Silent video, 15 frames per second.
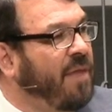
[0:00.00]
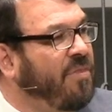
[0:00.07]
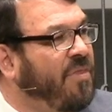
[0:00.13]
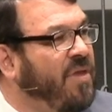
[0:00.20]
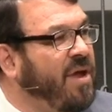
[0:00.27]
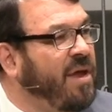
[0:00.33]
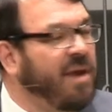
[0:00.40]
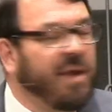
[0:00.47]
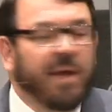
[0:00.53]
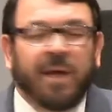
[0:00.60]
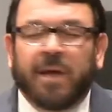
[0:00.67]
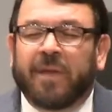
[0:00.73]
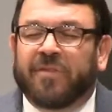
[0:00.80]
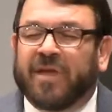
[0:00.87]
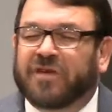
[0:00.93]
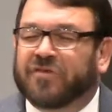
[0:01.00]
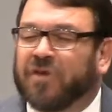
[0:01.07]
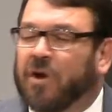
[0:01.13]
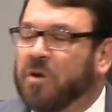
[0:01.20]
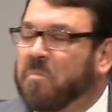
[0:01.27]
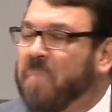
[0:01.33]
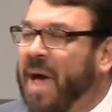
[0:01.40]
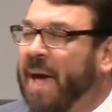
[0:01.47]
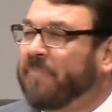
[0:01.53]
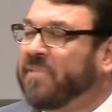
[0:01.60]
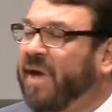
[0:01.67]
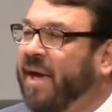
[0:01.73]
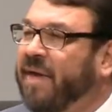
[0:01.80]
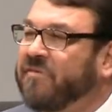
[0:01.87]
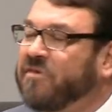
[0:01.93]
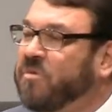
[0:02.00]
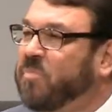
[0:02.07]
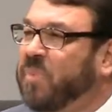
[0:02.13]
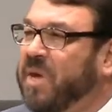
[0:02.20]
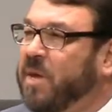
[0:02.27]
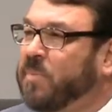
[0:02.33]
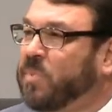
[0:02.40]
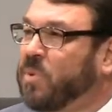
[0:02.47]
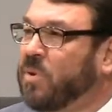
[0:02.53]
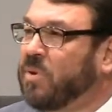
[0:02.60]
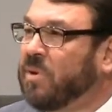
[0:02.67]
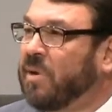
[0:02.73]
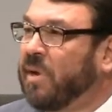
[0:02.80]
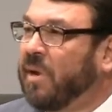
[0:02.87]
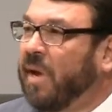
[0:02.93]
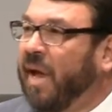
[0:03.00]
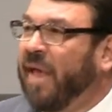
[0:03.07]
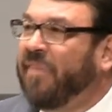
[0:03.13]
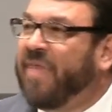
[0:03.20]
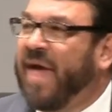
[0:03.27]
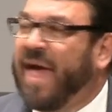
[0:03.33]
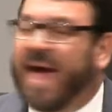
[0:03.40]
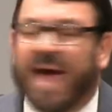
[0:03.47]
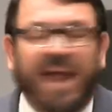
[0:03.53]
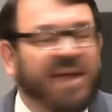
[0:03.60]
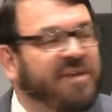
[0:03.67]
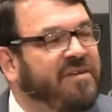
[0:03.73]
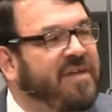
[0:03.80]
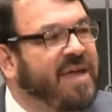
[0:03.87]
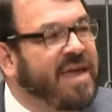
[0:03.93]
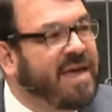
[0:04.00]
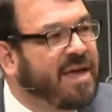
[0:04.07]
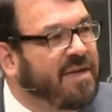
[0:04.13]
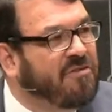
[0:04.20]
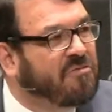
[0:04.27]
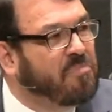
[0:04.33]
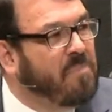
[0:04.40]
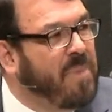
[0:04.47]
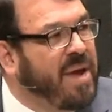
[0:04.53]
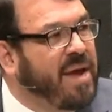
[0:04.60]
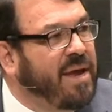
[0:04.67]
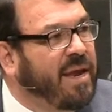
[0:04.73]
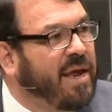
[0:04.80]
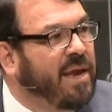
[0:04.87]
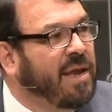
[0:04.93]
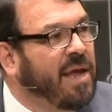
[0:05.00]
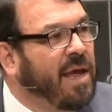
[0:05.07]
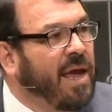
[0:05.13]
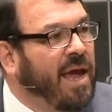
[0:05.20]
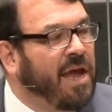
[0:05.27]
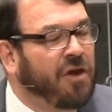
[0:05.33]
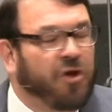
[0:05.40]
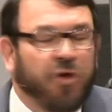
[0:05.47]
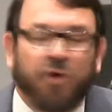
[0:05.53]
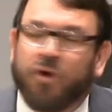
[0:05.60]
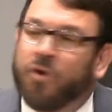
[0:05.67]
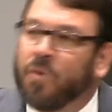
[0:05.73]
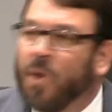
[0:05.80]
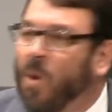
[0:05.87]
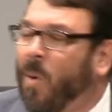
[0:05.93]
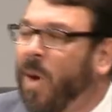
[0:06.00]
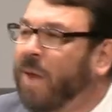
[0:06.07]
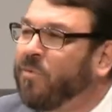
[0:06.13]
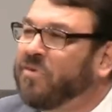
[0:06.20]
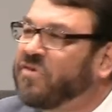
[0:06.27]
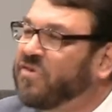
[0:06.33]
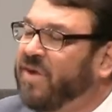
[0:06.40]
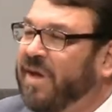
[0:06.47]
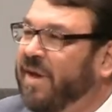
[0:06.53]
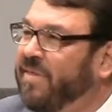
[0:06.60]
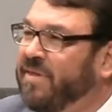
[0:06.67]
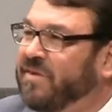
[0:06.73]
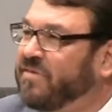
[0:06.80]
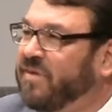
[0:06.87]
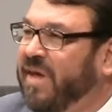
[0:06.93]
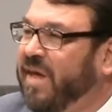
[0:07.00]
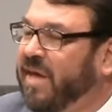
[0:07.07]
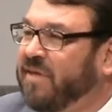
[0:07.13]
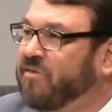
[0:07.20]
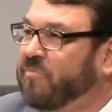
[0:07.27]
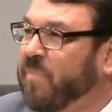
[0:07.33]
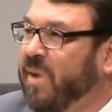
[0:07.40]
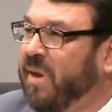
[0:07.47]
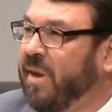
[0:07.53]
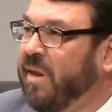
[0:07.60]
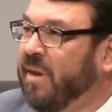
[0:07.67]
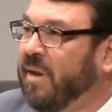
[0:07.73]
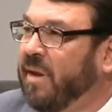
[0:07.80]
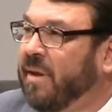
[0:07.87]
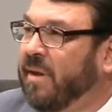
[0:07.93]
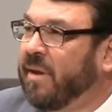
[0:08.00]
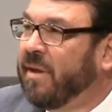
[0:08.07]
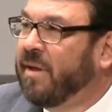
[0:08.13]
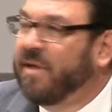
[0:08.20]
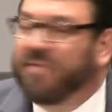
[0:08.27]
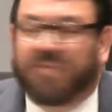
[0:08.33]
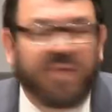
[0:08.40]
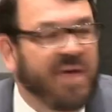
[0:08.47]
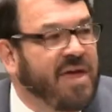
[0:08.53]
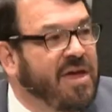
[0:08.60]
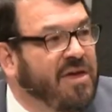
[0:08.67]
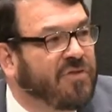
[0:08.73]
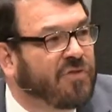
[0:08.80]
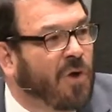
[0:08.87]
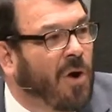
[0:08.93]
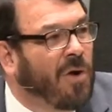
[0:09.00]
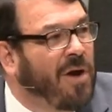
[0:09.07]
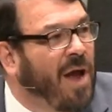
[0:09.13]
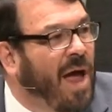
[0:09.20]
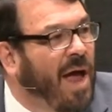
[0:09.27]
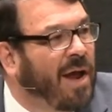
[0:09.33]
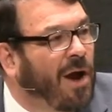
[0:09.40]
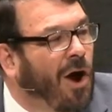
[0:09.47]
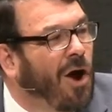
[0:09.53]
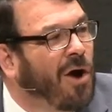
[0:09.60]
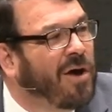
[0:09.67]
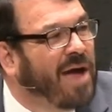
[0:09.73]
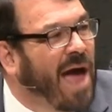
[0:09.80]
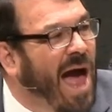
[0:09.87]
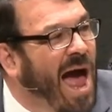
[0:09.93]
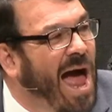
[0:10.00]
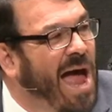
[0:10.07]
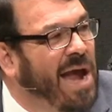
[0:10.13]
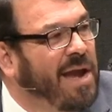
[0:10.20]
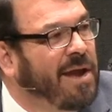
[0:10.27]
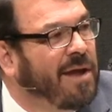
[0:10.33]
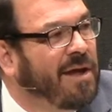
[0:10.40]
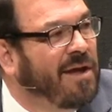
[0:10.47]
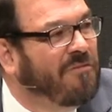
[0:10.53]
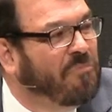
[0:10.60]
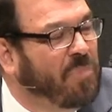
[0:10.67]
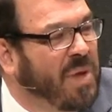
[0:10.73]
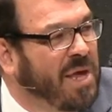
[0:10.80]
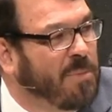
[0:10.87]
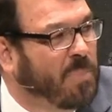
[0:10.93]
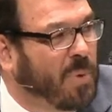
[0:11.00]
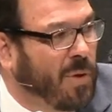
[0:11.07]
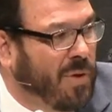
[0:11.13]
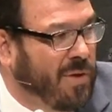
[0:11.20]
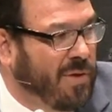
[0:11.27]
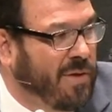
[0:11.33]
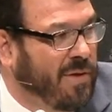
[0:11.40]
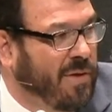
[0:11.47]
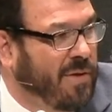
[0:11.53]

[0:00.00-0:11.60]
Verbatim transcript: And then they started baptizing people, and they had a deacons' meeting. And do you know what was said in this deacons' meeting? These are not our kind of people.